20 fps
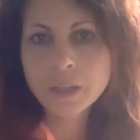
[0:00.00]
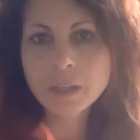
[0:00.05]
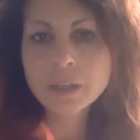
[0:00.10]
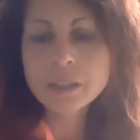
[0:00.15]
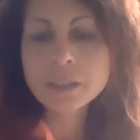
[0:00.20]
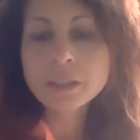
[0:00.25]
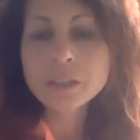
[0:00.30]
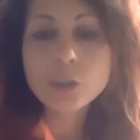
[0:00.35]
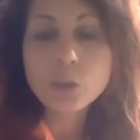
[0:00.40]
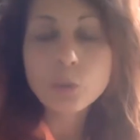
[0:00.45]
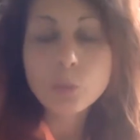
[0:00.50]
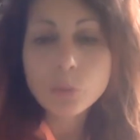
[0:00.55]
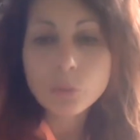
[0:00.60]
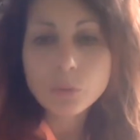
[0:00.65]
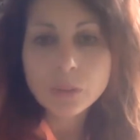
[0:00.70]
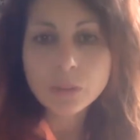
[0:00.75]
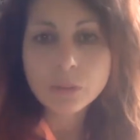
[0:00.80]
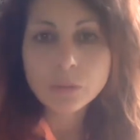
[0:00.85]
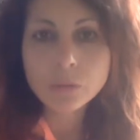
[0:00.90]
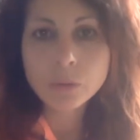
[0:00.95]
So
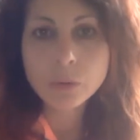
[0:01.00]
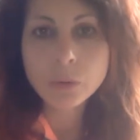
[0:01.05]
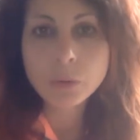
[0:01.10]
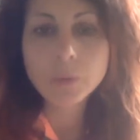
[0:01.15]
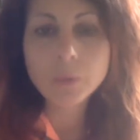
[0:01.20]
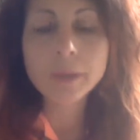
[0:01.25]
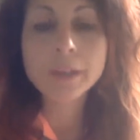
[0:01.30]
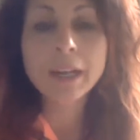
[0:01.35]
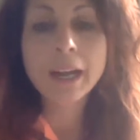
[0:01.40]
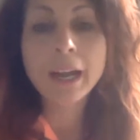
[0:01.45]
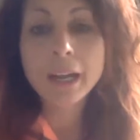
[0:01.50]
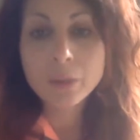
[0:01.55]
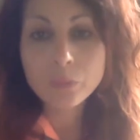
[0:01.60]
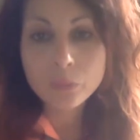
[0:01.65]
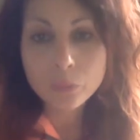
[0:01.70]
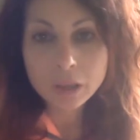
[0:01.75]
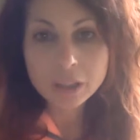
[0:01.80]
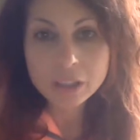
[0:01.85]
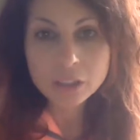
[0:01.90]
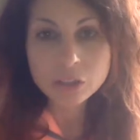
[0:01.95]
moving forward, I
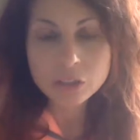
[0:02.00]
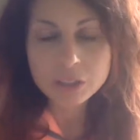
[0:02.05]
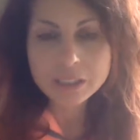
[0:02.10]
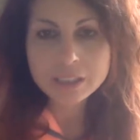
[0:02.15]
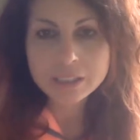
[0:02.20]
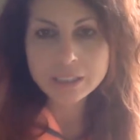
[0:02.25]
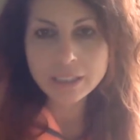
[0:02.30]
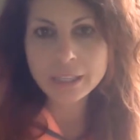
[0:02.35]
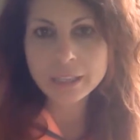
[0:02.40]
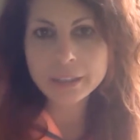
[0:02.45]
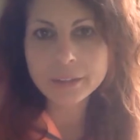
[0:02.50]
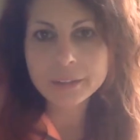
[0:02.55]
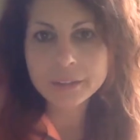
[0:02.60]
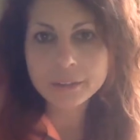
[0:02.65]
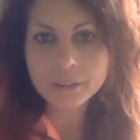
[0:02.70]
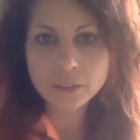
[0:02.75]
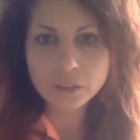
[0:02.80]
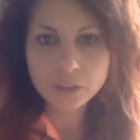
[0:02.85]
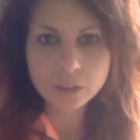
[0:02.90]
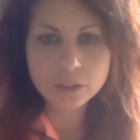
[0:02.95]
want you to take a
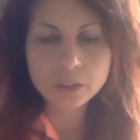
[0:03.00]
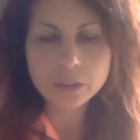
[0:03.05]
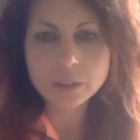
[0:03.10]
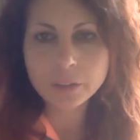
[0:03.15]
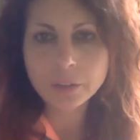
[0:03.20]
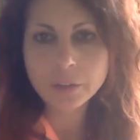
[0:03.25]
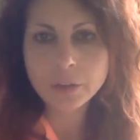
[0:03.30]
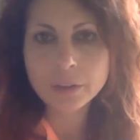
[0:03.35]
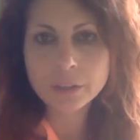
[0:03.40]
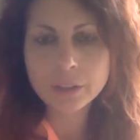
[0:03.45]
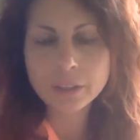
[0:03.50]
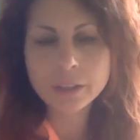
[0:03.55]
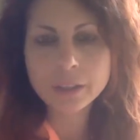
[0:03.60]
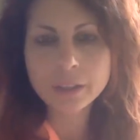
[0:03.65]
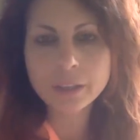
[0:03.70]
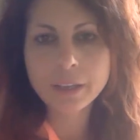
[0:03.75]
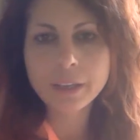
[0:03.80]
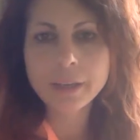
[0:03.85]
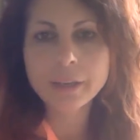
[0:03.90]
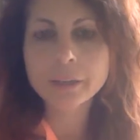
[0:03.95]
good look
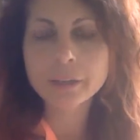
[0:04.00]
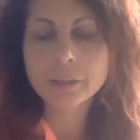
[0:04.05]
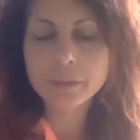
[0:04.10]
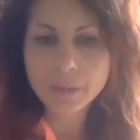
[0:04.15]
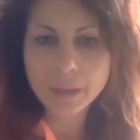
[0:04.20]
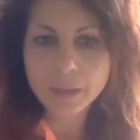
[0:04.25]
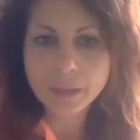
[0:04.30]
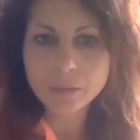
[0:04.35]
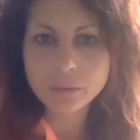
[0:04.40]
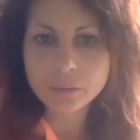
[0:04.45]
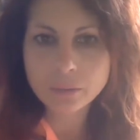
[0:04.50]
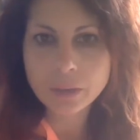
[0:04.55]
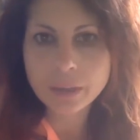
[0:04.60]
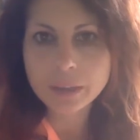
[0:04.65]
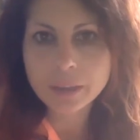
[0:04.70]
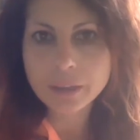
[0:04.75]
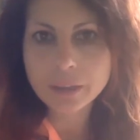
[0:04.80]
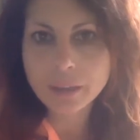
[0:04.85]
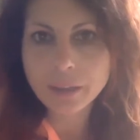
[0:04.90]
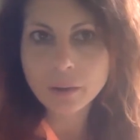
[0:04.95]
at your life
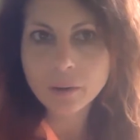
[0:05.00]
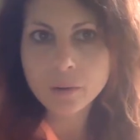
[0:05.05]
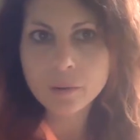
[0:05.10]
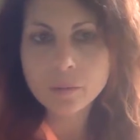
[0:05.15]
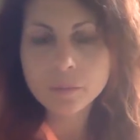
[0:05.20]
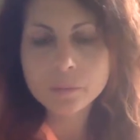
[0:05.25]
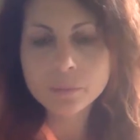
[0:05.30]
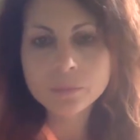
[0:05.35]
right now.